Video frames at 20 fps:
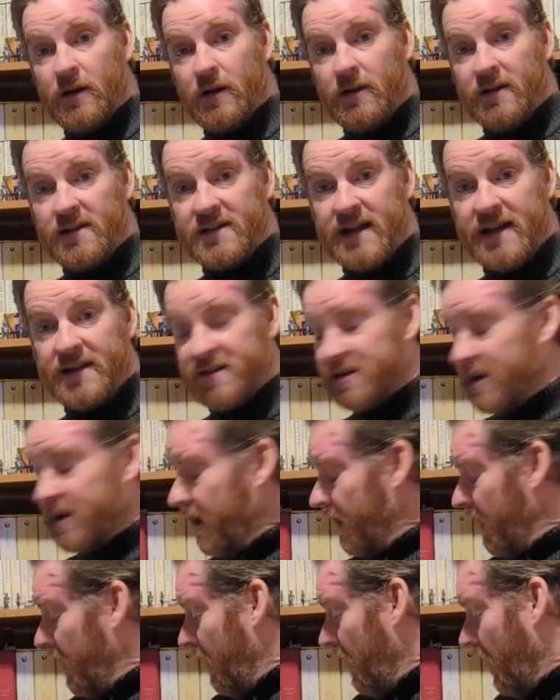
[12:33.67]
the
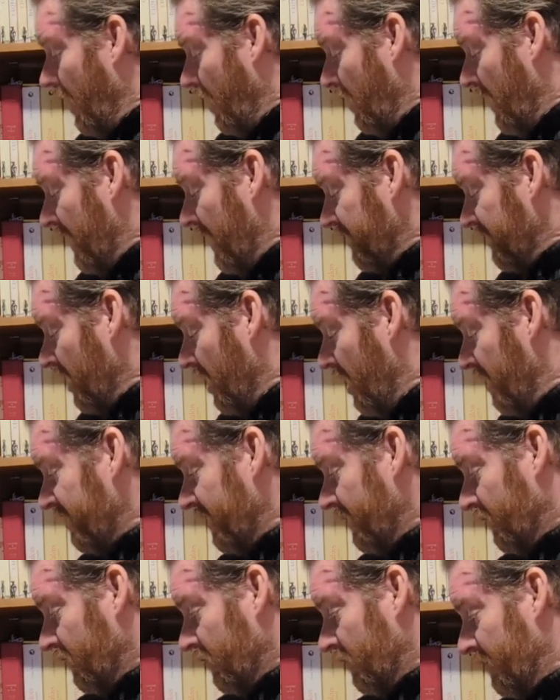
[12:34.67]
sentence, how to
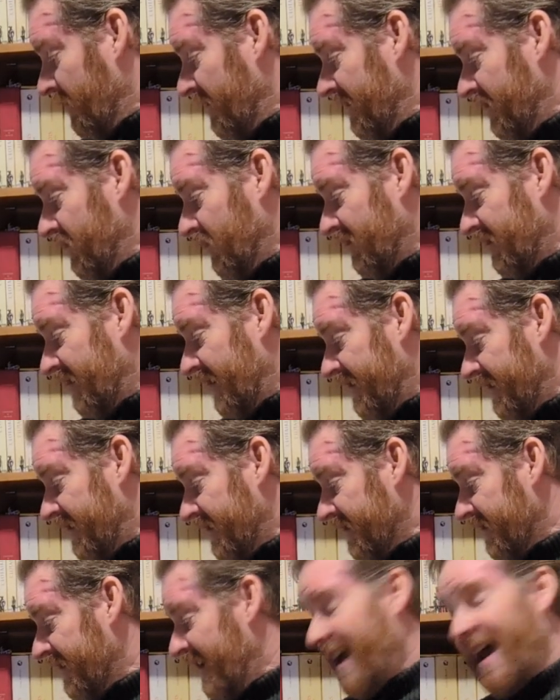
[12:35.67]
conjugate the verb into a
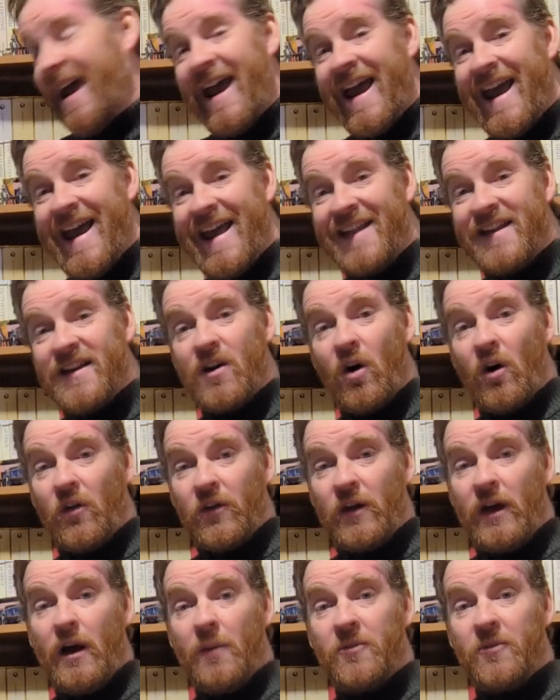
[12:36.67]
sentence. And it
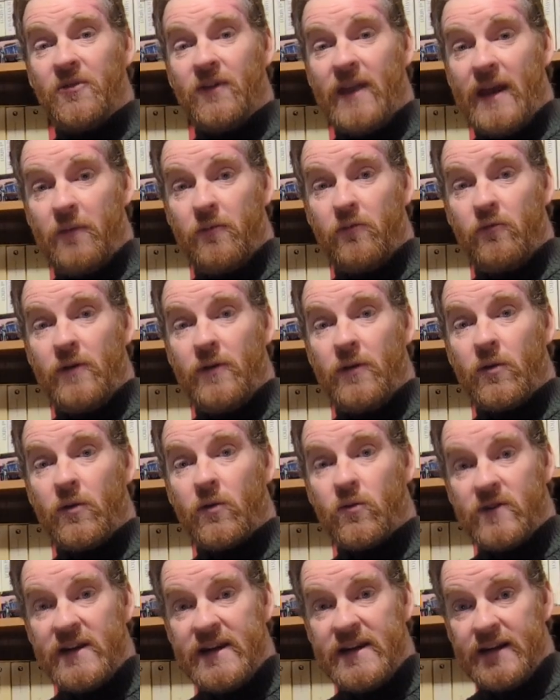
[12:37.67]
also helps them when they're
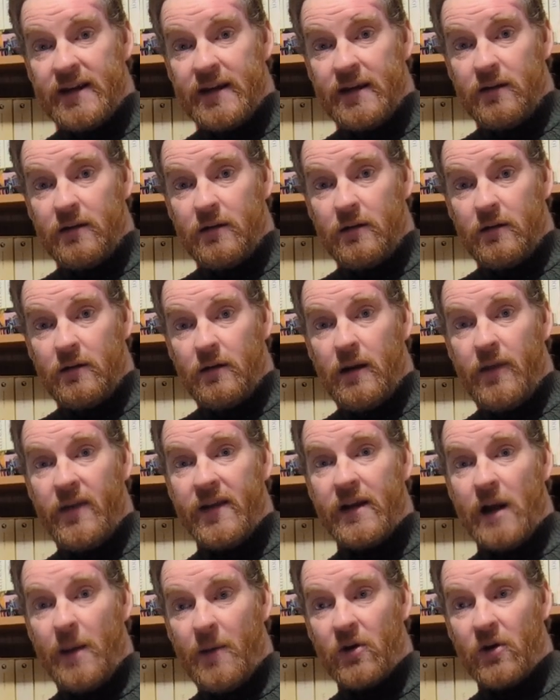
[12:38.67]
reading and
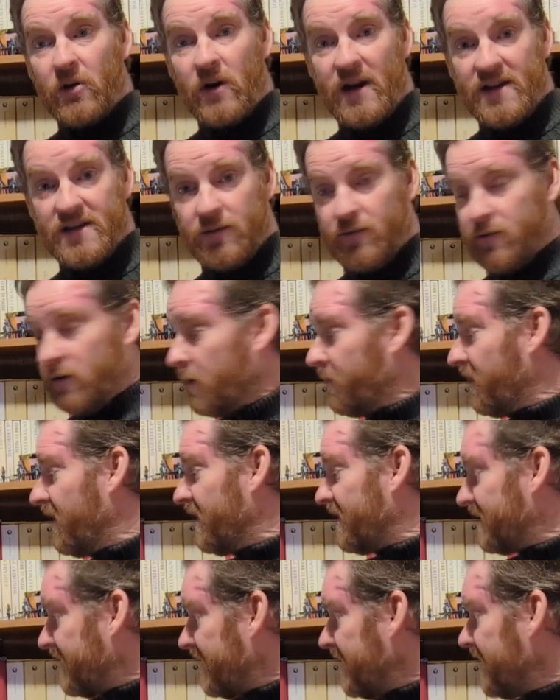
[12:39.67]
they come across a verb and
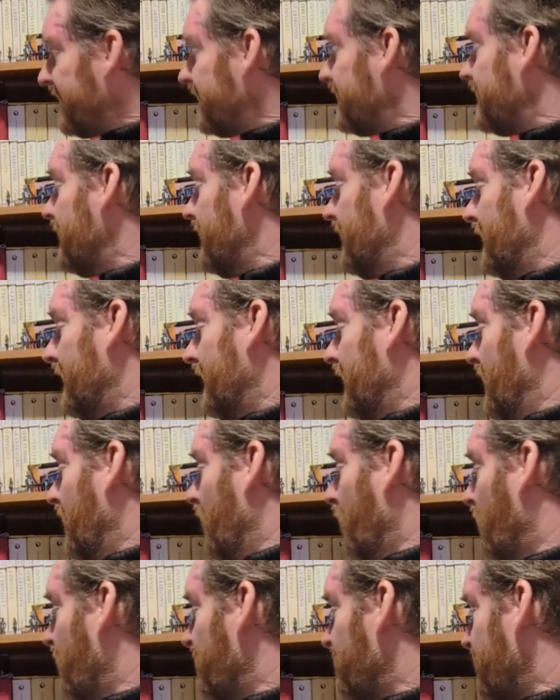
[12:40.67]
they see
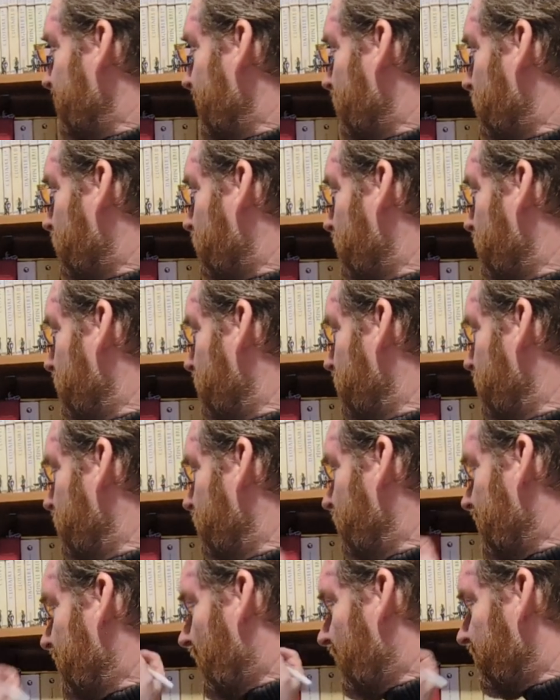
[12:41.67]
whether it's like
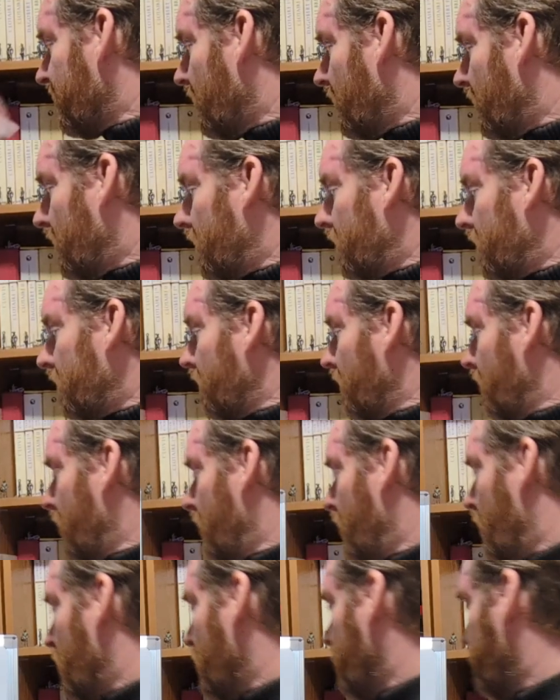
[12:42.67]
regardons,
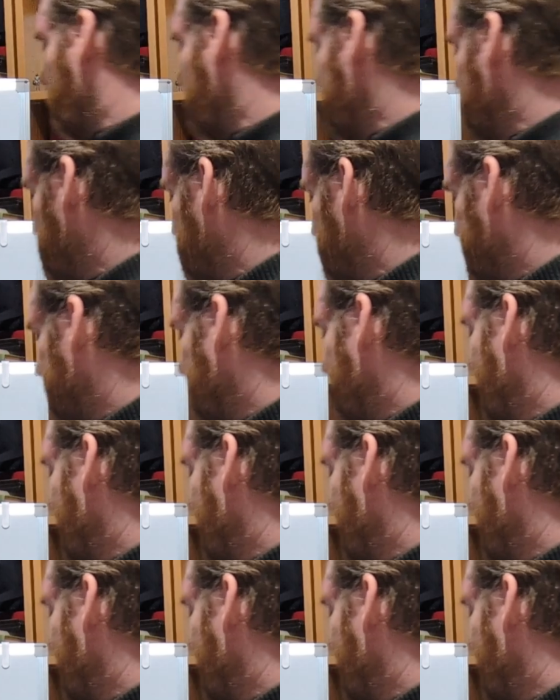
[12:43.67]
or if we're using, say,